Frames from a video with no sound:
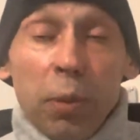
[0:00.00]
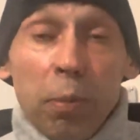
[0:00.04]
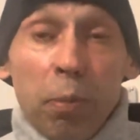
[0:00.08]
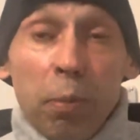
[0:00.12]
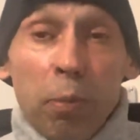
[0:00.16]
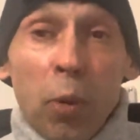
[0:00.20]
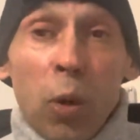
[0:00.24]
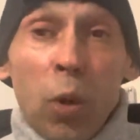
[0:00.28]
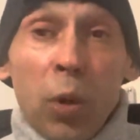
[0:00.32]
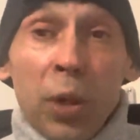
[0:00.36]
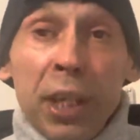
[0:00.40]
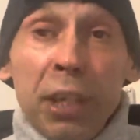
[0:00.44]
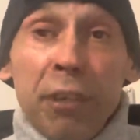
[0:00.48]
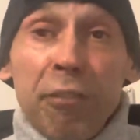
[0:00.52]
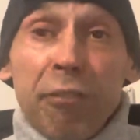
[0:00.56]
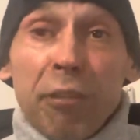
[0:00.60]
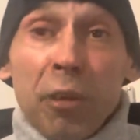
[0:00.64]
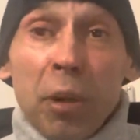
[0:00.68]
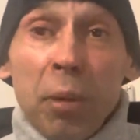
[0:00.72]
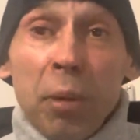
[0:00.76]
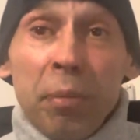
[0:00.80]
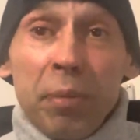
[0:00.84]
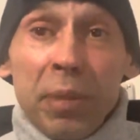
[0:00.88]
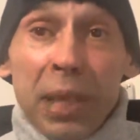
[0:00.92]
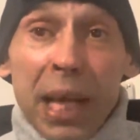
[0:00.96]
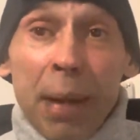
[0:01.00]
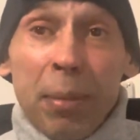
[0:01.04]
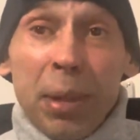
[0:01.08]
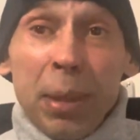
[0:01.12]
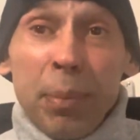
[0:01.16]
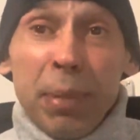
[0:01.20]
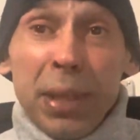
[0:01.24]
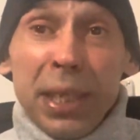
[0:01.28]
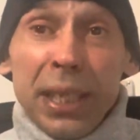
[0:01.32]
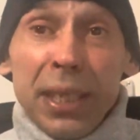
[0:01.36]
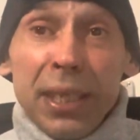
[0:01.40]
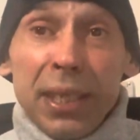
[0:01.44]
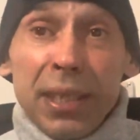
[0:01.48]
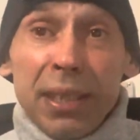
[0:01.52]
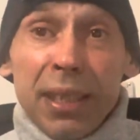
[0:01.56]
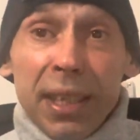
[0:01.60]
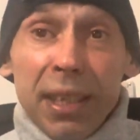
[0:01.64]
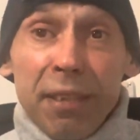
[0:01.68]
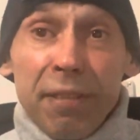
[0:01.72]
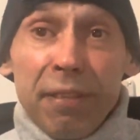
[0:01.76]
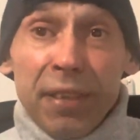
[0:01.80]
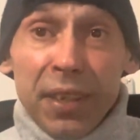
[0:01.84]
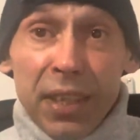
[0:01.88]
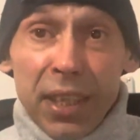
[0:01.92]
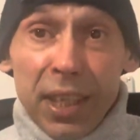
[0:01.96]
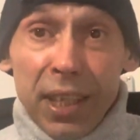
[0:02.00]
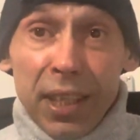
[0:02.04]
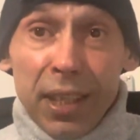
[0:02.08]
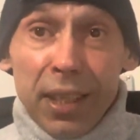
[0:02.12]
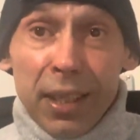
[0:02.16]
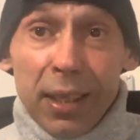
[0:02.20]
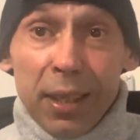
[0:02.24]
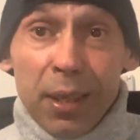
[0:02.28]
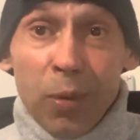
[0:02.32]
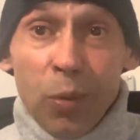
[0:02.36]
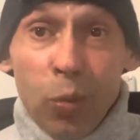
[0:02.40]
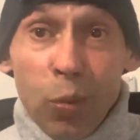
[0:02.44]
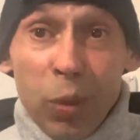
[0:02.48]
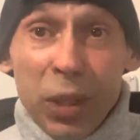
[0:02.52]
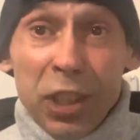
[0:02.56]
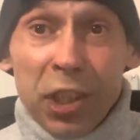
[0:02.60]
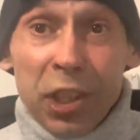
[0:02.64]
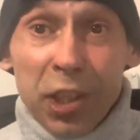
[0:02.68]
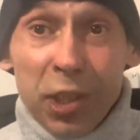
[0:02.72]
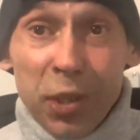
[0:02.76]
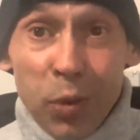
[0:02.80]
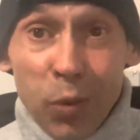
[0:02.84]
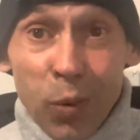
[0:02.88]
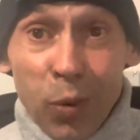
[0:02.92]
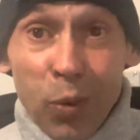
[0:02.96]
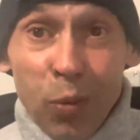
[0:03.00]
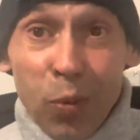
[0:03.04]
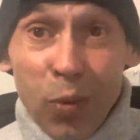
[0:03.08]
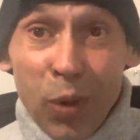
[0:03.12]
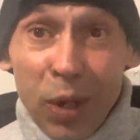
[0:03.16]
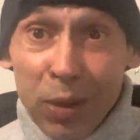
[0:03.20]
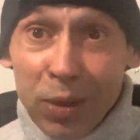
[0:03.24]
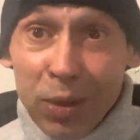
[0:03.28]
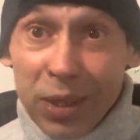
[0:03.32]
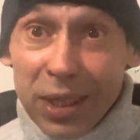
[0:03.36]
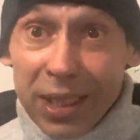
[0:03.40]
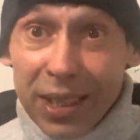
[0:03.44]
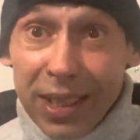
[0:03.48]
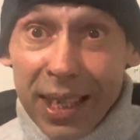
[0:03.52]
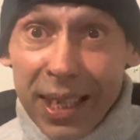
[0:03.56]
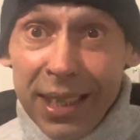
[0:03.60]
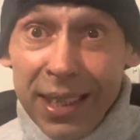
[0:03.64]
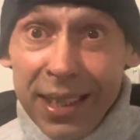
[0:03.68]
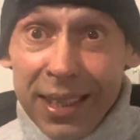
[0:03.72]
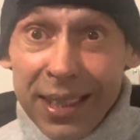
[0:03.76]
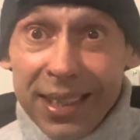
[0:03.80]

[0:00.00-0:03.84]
morning from Yammy BTV. Wishing you all well today.